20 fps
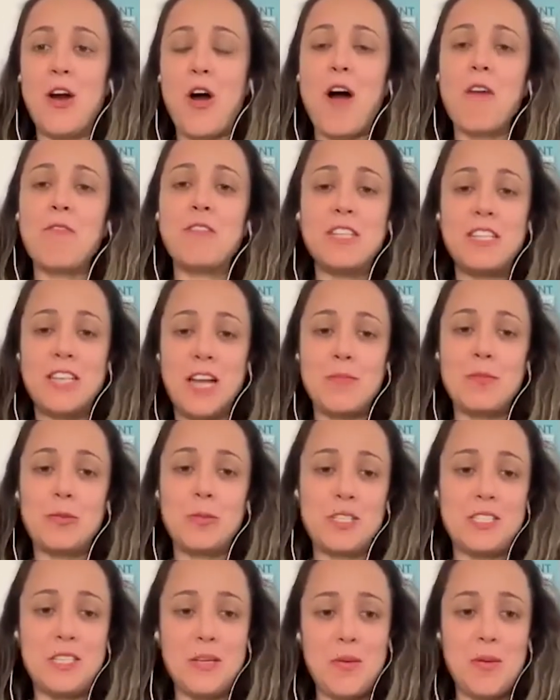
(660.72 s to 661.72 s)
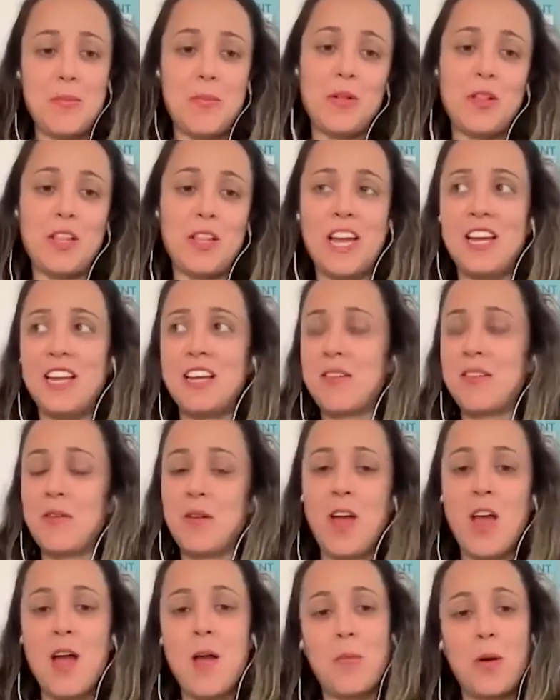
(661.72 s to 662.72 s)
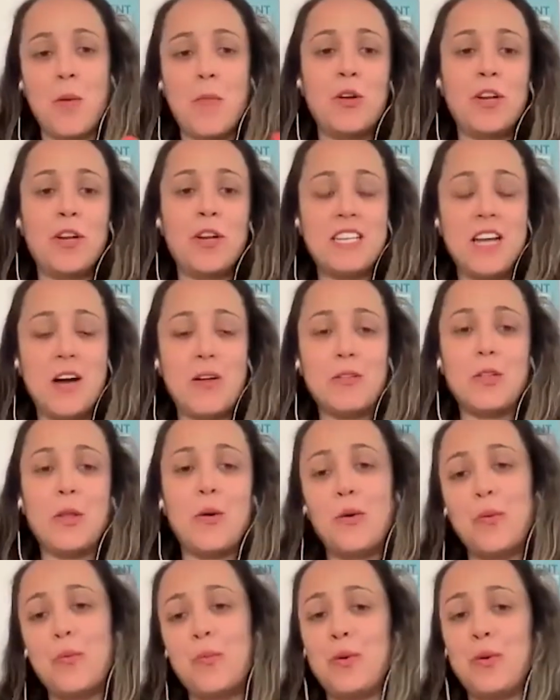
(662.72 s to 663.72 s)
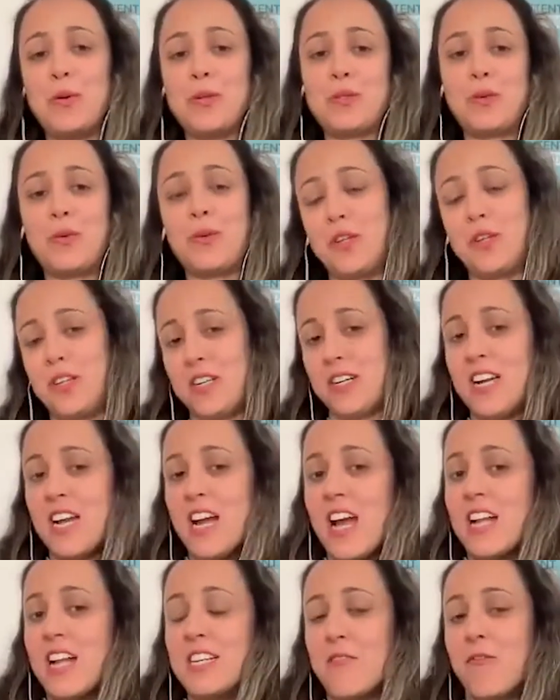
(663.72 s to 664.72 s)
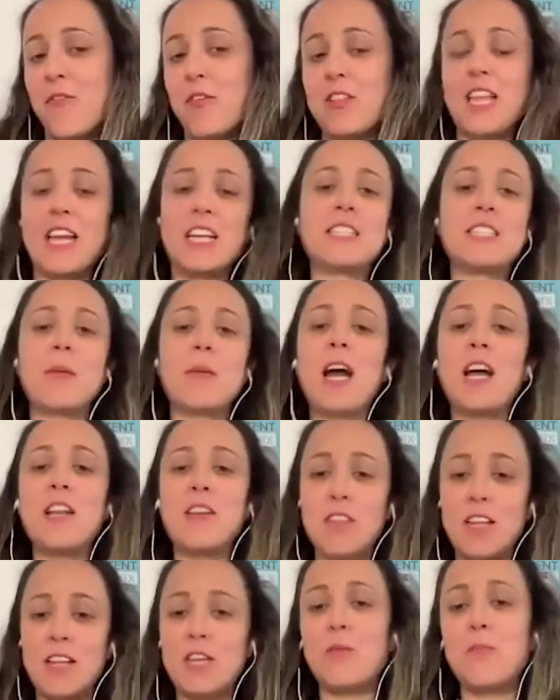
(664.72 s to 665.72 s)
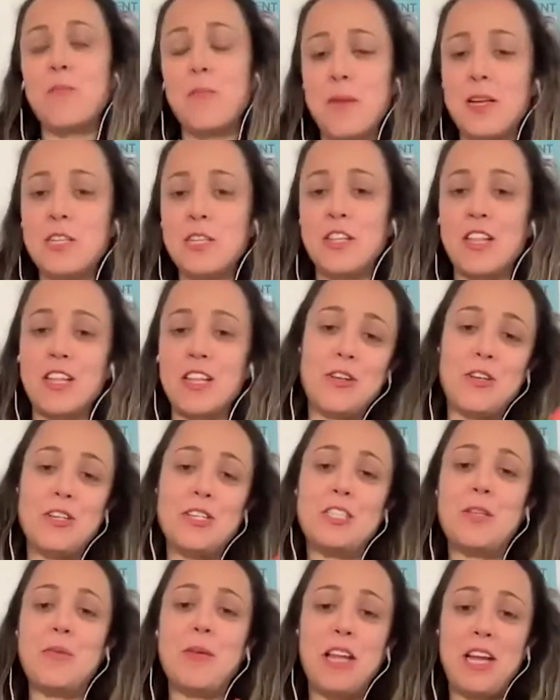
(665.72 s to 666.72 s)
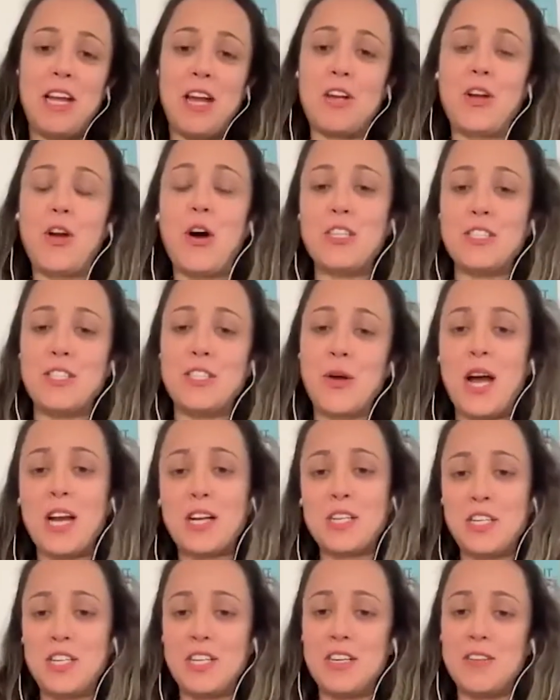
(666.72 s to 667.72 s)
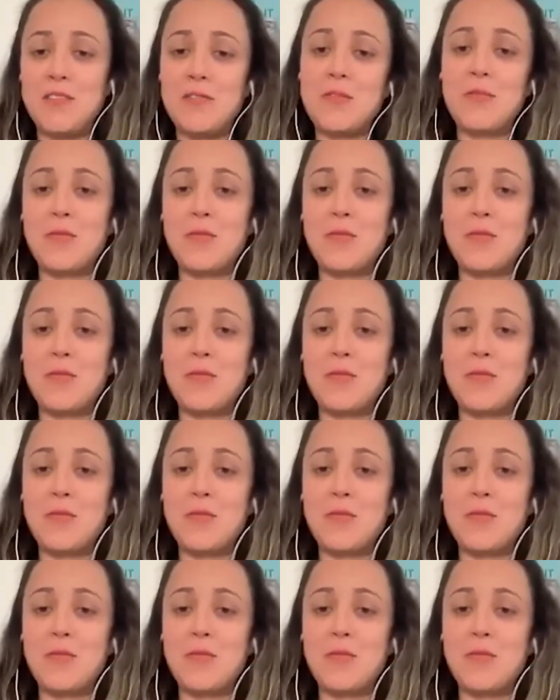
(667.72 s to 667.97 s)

oftentimes we see people like promoting downloadables or different, like some kind of, like you mentioned, like there needs to be like a call to action